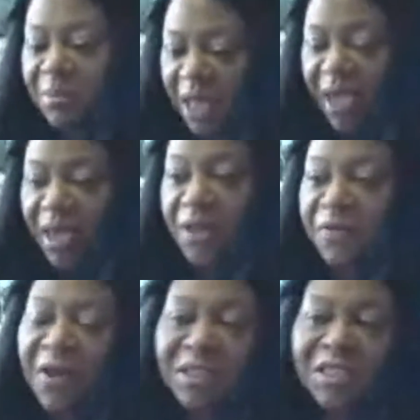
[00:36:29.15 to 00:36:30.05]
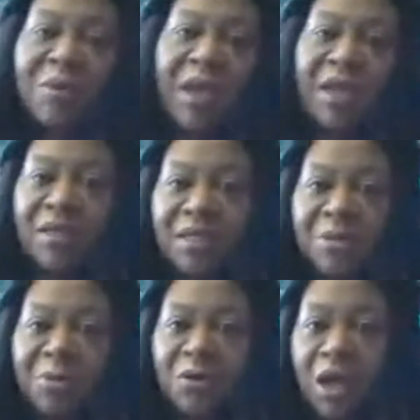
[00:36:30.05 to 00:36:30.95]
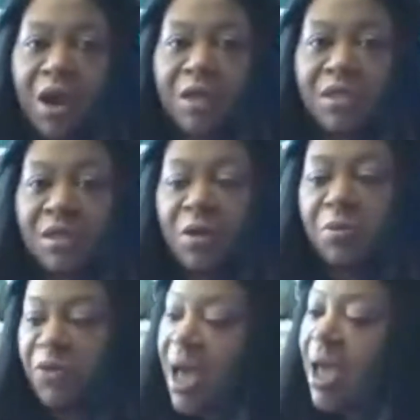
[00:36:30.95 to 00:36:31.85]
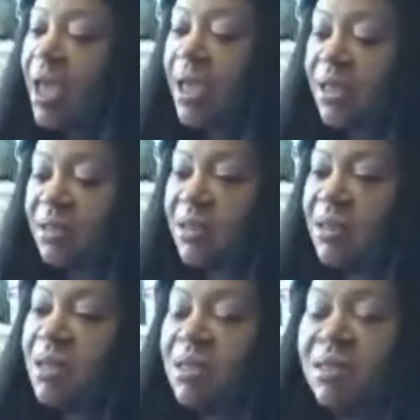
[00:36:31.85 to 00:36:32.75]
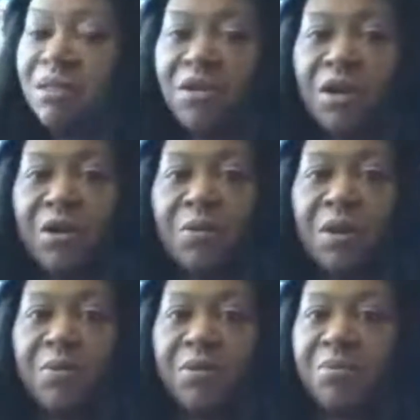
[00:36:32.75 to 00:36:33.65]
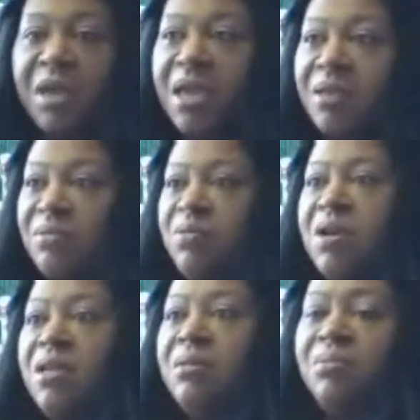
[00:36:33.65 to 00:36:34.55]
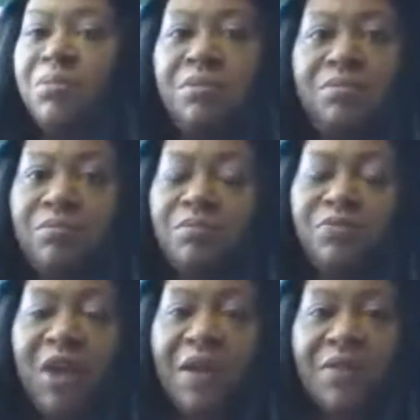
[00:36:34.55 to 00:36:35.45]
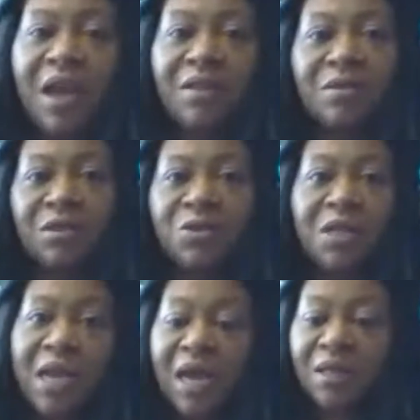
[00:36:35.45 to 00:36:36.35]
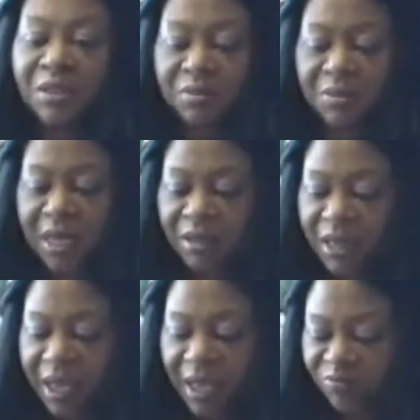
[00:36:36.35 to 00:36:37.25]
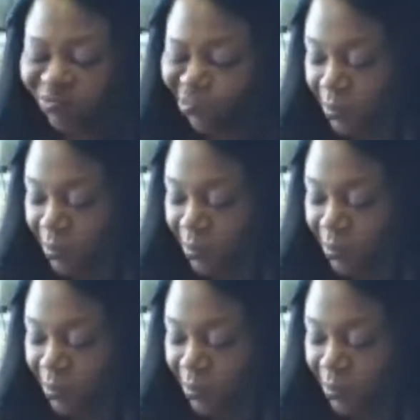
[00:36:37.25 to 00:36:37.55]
And I'm like, if I just made a simple lard soap, fine. It would be, what, $5, $3, something like that.